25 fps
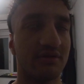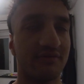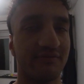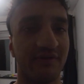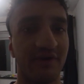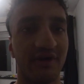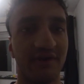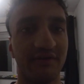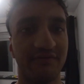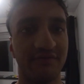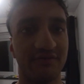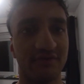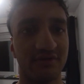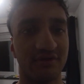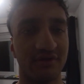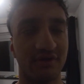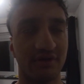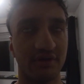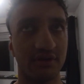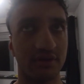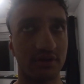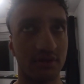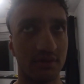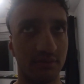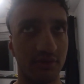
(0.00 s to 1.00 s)
Leviathan's
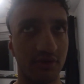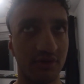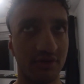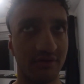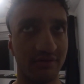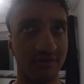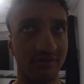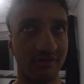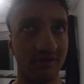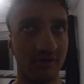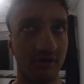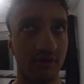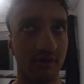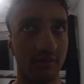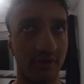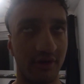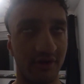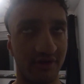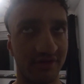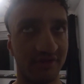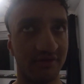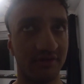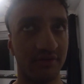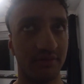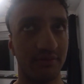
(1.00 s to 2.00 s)
like in the book of Job, right?
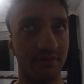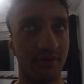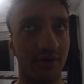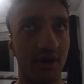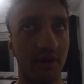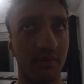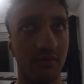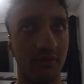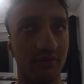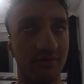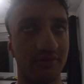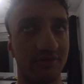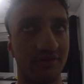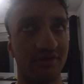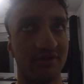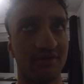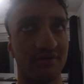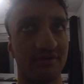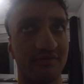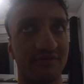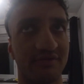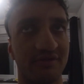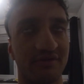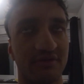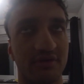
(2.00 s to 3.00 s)
It's in the Bible and
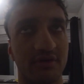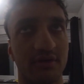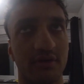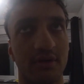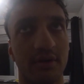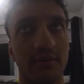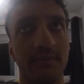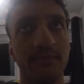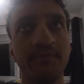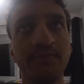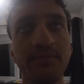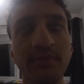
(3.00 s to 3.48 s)
stuff. So yeah.